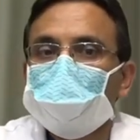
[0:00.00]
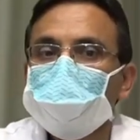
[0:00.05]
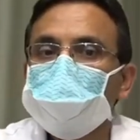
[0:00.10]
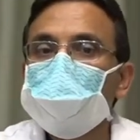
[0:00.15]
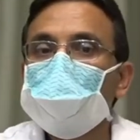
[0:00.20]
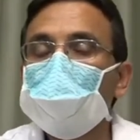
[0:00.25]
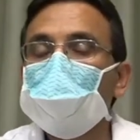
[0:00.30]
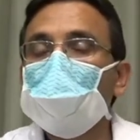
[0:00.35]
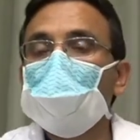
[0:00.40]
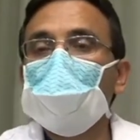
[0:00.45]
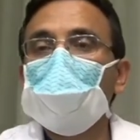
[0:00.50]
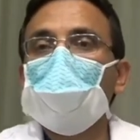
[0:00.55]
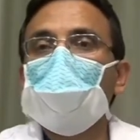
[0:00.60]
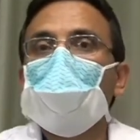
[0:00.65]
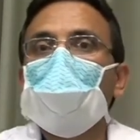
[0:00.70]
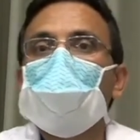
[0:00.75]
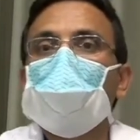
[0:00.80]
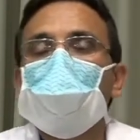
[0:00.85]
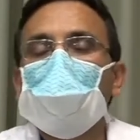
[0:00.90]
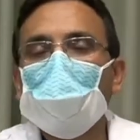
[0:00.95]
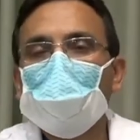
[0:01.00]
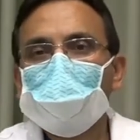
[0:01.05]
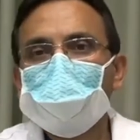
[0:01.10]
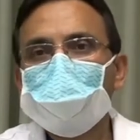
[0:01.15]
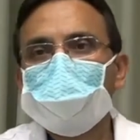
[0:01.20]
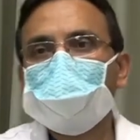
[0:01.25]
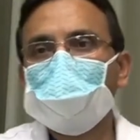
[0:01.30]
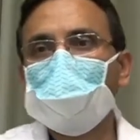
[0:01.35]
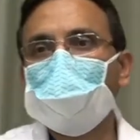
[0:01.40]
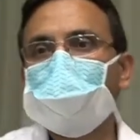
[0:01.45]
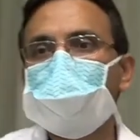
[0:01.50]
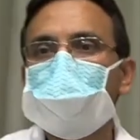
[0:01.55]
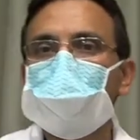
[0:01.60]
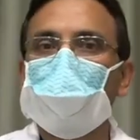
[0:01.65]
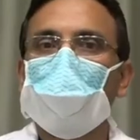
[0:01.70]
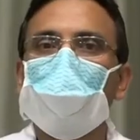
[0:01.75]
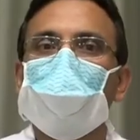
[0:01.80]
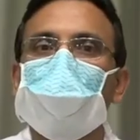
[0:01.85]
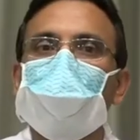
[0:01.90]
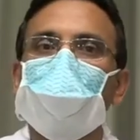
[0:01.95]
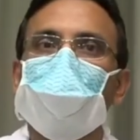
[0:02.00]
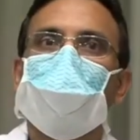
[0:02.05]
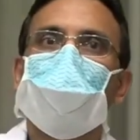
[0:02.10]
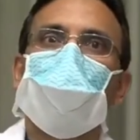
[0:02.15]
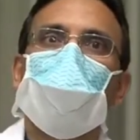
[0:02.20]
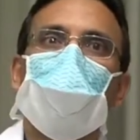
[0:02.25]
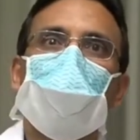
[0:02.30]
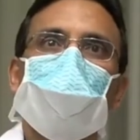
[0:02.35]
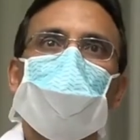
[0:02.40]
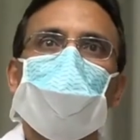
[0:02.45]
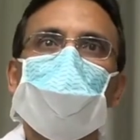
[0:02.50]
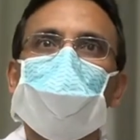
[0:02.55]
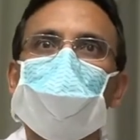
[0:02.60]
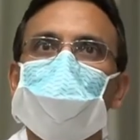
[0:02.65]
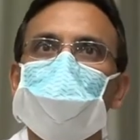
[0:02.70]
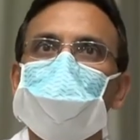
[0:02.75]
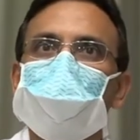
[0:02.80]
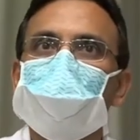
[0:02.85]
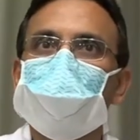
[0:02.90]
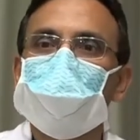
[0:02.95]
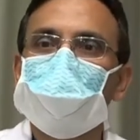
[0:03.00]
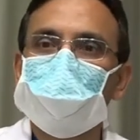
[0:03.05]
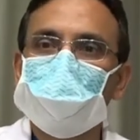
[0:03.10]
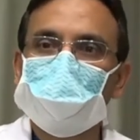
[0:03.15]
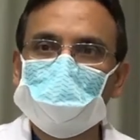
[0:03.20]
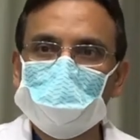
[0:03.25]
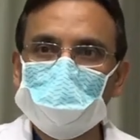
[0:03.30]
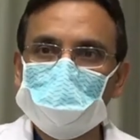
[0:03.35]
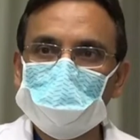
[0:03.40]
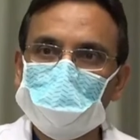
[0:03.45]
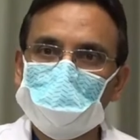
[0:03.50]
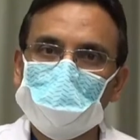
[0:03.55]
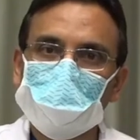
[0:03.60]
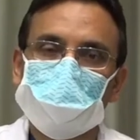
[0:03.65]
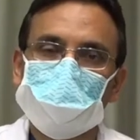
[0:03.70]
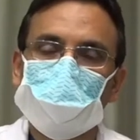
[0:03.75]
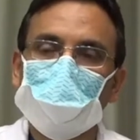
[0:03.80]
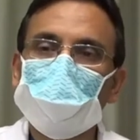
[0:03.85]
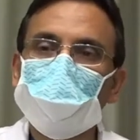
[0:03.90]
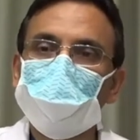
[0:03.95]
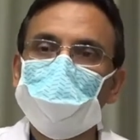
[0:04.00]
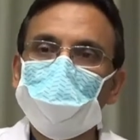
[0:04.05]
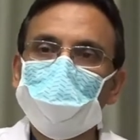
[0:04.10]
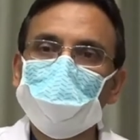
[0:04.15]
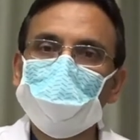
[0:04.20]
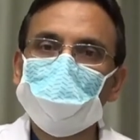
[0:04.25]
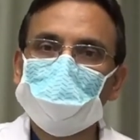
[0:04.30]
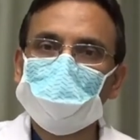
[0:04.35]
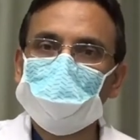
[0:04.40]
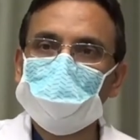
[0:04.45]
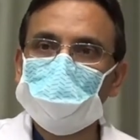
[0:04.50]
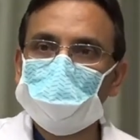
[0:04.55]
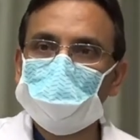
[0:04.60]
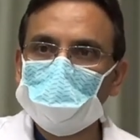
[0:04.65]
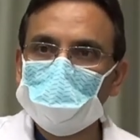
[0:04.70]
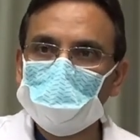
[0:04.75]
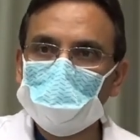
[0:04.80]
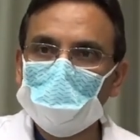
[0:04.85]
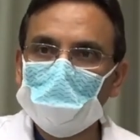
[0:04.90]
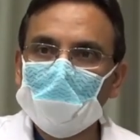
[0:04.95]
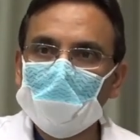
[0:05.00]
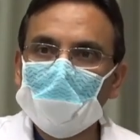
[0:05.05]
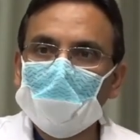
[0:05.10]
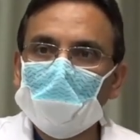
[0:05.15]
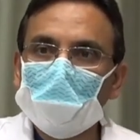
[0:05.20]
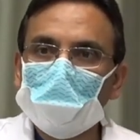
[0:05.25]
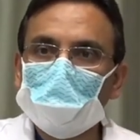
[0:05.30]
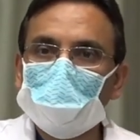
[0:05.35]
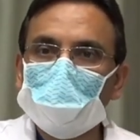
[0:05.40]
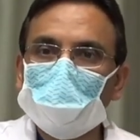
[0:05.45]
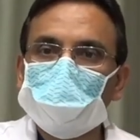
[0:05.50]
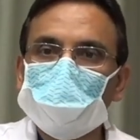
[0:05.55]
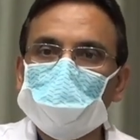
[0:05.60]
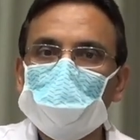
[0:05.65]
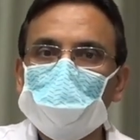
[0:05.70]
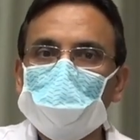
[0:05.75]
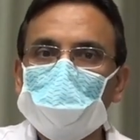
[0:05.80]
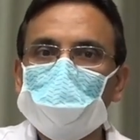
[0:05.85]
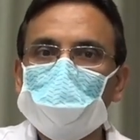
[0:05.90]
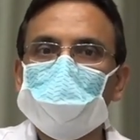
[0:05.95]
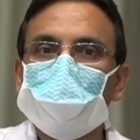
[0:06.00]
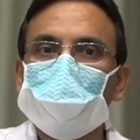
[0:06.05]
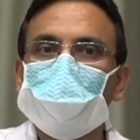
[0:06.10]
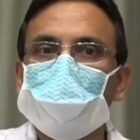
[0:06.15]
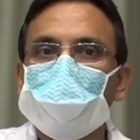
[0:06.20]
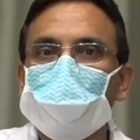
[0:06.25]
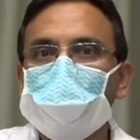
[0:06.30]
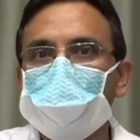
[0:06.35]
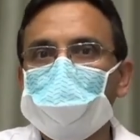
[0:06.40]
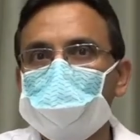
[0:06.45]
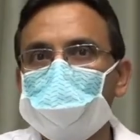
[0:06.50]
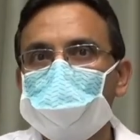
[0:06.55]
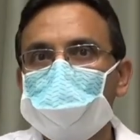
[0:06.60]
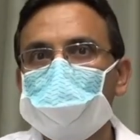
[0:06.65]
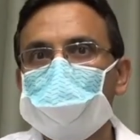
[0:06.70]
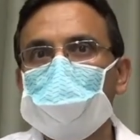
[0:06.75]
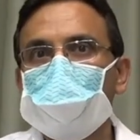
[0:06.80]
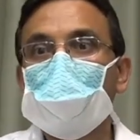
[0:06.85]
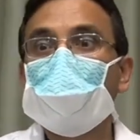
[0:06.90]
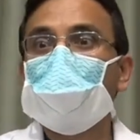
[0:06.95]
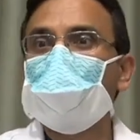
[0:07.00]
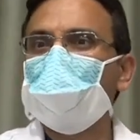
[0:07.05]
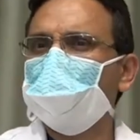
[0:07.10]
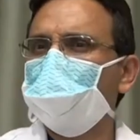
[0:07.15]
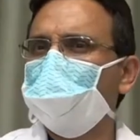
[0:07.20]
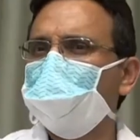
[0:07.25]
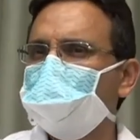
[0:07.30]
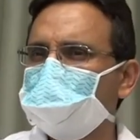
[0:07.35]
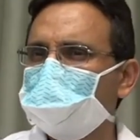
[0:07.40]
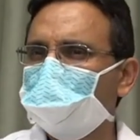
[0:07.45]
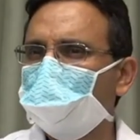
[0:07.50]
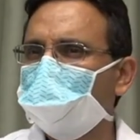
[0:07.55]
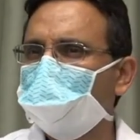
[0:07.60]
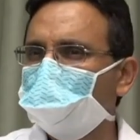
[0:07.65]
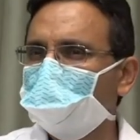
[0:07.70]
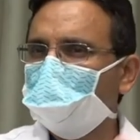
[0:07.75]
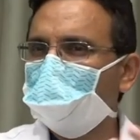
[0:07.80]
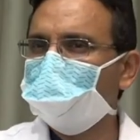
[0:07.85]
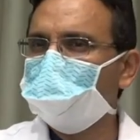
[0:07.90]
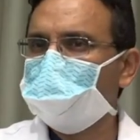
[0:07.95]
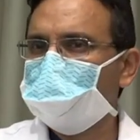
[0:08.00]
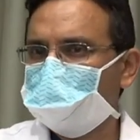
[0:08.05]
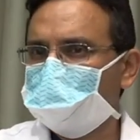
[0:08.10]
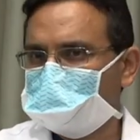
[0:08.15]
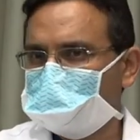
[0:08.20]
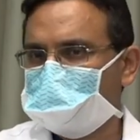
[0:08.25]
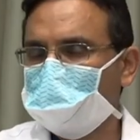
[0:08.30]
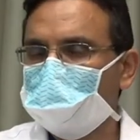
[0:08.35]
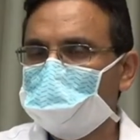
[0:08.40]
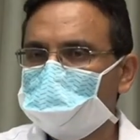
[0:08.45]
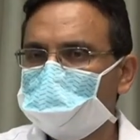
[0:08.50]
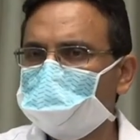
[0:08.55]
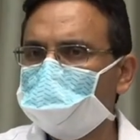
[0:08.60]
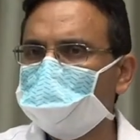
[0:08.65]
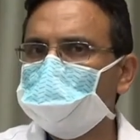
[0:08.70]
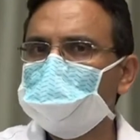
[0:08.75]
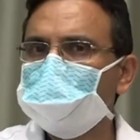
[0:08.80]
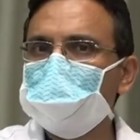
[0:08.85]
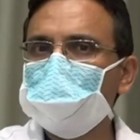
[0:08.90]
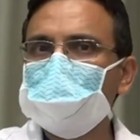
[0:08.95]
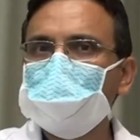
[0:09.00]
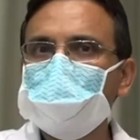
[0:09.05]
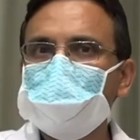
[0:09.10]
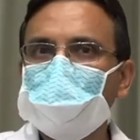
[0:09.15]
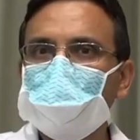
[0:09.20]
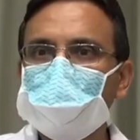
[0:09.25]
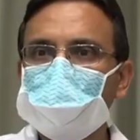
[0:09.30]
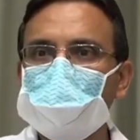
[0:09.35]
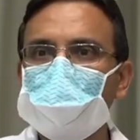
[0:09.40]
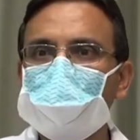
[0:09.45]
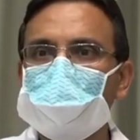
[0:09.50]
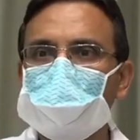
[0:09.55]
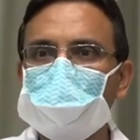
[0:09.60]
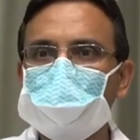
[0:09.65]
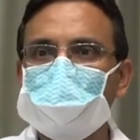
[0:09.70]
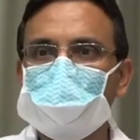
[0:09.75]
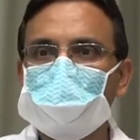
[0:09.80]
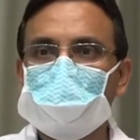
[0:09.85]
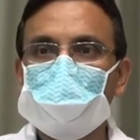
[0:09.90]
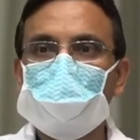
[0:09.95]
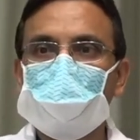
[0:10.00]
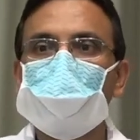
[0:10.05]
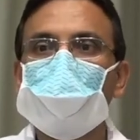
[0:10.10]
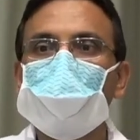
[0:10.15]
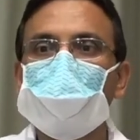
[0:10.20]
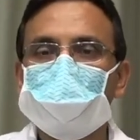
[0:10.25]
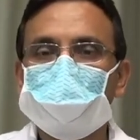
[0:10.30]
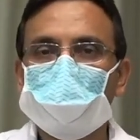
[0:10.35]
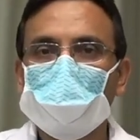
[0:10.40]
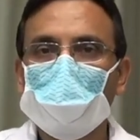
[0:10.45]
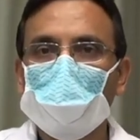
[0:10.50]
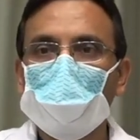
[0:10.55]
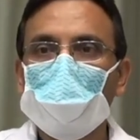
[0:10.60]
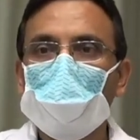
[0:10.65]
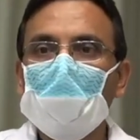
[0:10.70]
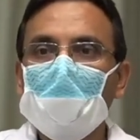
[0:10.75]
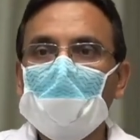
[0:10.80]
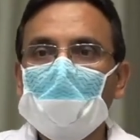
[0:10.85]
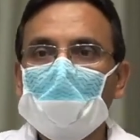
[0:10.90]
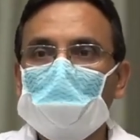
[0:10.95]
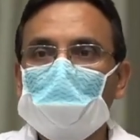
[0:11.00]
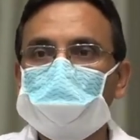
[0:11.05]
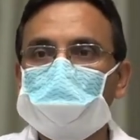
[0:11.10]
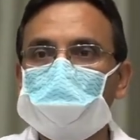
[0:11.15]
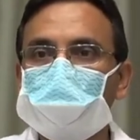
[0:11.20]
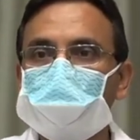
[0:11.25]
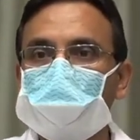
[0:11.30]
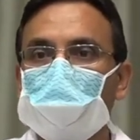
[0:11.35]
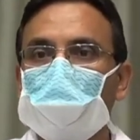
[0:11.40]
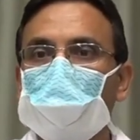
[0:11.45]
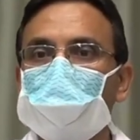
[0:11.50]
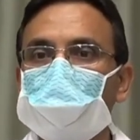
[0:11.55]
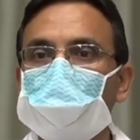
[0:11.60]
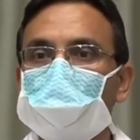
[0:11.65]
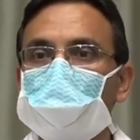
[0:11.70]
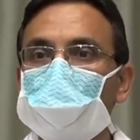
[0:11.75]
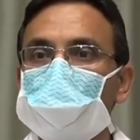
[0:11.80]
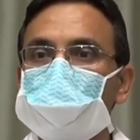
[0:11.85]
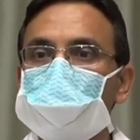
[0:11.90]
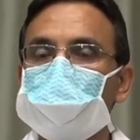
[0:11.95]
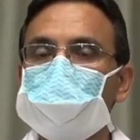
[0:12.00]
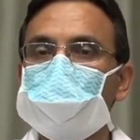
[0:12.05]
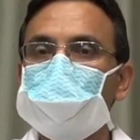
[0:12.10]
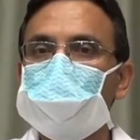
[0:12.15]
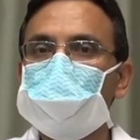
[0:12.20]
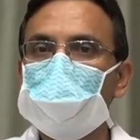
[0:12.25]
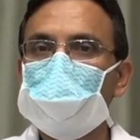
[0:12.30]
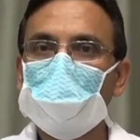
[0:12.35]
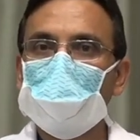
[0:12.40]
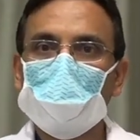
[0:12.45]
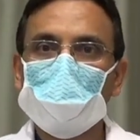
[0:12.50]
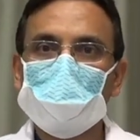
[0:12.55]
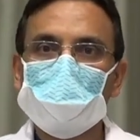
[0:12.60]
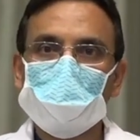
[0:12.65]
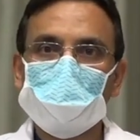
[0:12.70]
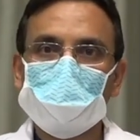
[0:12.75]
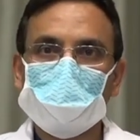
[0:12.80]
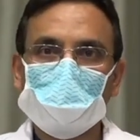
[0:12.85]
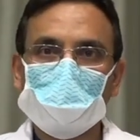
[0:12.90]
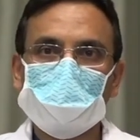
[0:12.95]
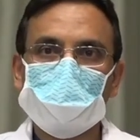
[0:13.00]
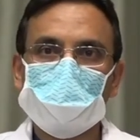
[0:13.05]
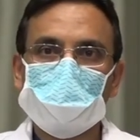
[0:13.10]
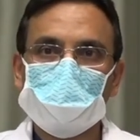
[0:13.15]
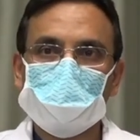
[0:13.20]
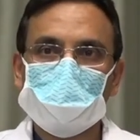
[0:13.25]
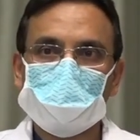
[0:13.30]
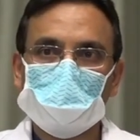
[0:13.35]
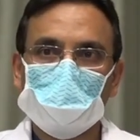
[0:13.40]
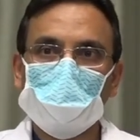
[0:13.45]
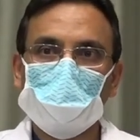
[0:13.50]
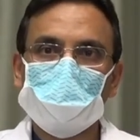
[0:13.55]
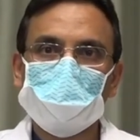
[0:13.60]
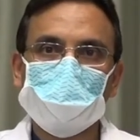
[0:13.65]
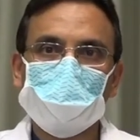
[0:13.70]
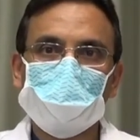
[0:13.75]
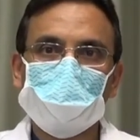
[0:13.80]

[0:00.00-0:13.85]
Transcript: So a lot of the times what patients consider a keloid is not really a keloid. Um, it is a thickened scar or a hypertrophic scar. So the definition of a keloid scar is a scar that goes beyond the boundaries of